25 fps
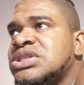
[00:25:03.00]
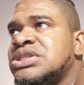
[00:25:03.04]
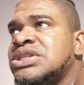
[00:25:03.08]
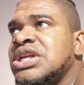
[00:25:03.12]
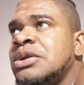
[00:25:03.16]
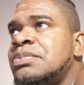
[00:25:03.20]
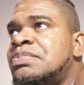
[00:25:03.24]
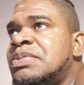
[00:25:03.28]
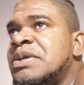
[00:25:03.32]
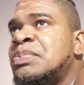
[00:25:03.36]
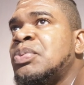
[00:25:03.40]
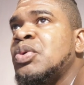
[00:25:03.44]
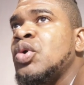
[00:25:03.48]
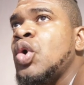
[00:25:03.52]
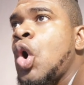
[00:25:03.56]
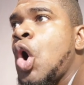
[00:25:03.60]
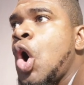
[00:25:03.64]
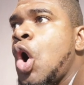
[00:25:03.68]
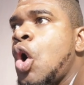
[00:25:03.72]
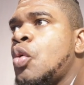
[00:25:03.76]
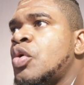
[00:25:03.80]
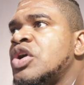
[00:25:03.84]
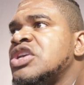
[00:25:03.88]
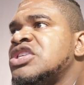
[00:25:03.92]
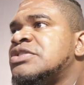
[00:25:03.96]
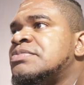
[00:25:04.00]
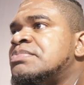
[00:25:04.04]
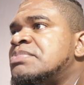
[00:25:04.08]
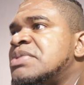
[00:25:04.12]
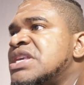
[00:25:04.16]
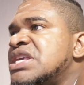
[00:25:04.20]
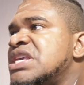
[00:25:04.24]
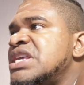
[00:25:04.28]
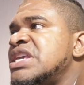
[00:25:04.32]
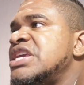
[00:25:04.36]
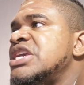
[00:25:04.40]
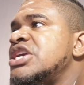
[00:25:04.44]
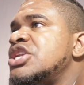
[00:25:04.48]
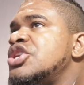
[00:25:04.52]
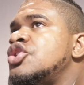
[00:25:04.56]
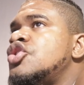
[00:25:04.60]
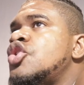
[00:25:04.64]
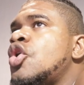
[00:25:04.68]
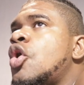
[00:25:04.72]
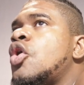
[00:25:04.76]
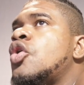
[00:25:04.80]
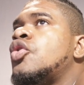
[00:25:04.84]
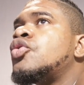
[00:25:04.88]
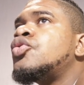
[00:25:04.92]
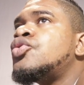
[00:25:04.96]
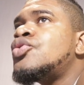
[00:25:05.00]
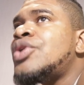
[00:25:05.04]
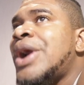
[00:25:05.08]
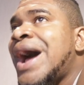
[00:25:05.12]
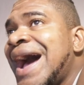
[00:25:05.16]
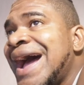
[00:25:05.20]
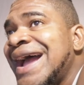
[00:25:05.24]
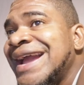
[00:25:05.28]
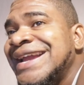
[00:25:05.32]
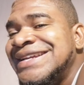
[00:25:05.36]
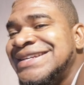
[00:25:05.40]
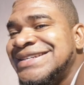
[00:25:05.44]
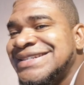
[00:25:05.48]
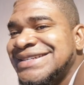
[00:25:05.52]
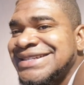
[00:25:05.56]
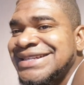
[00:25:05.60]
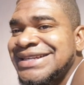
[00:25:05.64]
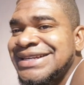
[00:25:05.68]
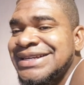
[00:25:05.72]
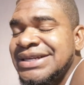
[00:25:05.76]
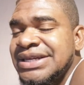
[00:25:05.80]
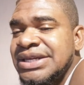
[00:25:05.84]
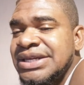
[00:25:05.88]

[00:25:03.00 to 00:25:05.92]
tell people always be in your right.